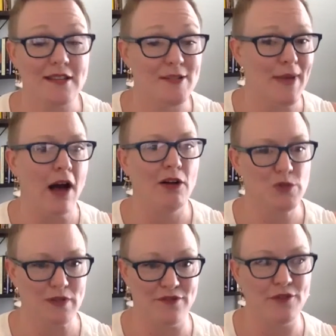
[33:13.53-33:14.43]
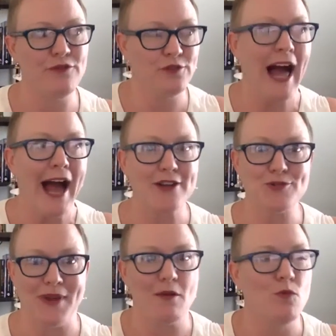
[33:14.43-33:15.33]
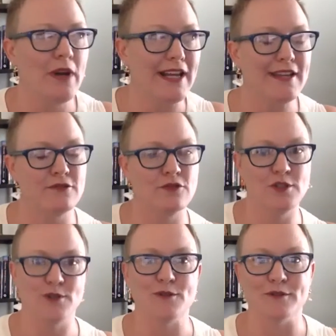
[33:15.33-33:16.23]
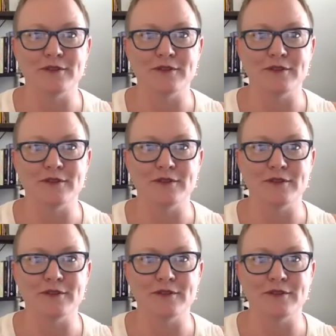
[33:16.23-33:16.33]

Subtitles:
it's about sort of the flash, right? What it can do.